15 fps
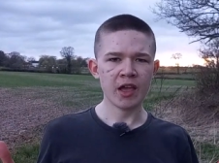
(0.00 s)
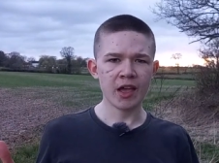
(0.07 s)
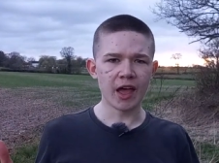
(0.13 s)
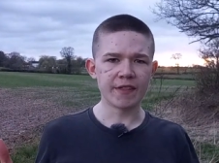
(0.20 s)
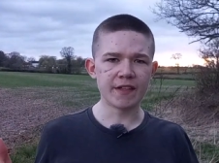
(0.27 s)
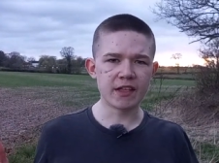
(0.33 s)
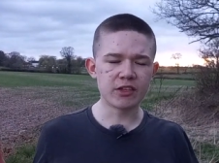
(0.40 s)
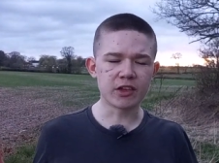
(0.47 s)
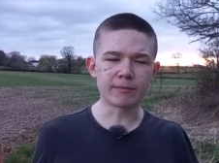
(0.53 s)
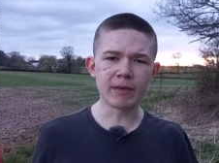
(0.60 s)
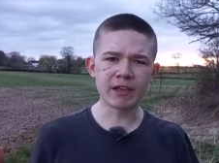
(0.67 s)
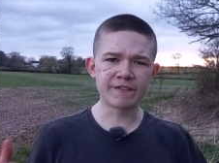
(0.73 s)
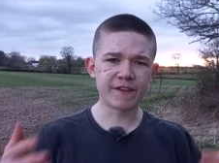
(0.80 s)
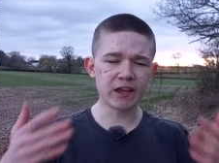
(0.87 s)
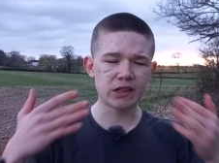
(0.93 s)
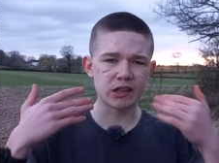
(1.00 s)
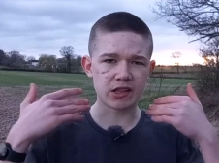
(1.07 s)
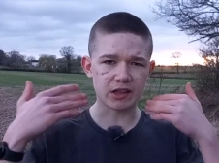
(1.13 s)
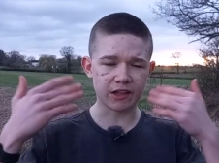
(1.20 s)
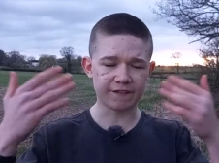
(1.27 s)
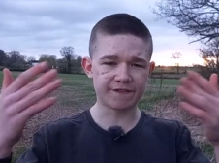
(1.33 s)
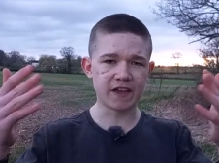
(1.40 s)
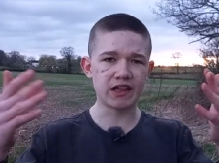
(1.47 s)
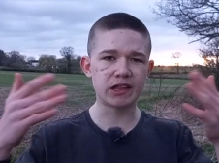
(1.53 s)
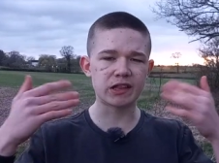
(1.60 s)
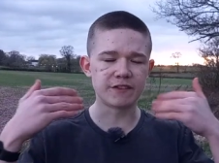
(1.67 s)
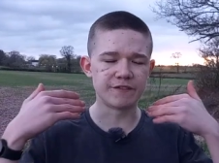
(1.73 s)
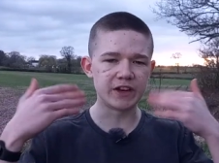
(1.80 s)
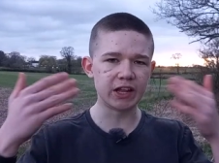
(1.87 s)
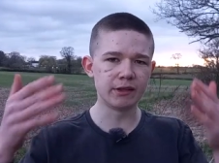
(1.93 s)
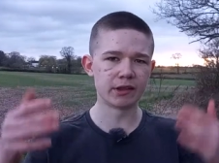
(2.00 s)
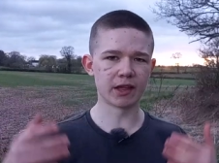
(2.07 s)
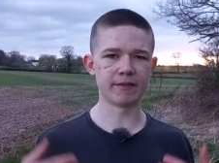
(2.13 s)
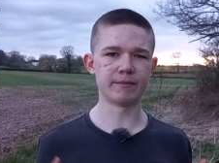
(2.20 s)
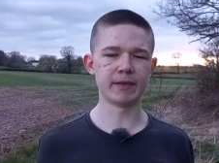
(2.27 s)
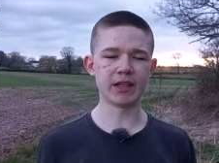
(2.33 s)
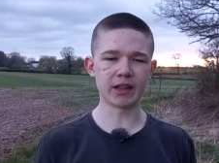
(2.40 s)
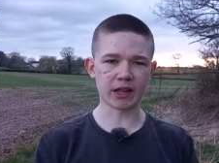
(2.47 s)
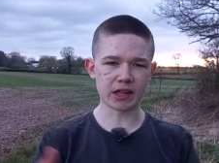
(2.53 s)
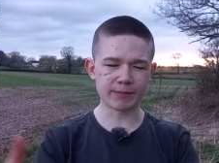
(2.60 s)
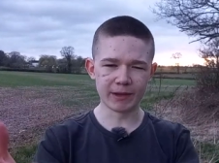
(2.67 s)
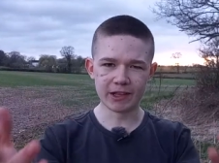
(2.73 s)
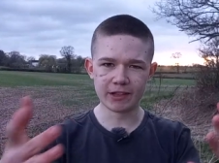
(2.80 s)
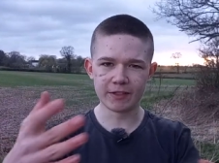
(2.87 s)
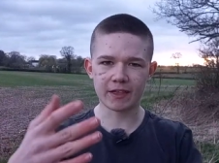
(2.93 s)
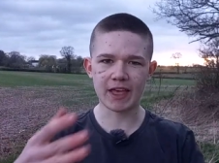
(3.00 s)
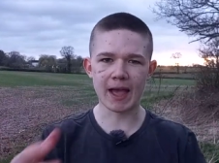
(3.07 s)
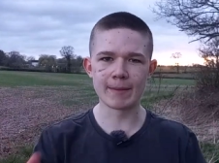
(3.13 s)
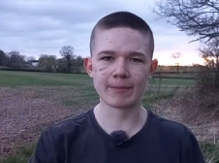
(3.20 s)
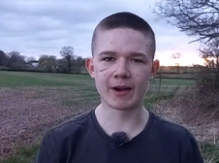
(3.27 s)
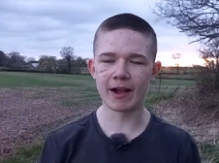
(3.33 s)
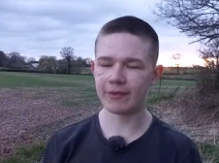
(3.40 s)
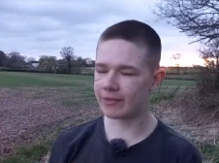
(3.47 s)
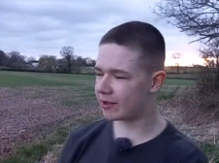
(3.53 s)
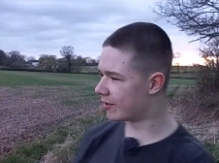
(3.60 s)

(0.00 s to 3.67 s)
And then you can make faces, like faced videos like me, like speaking to the camera out in the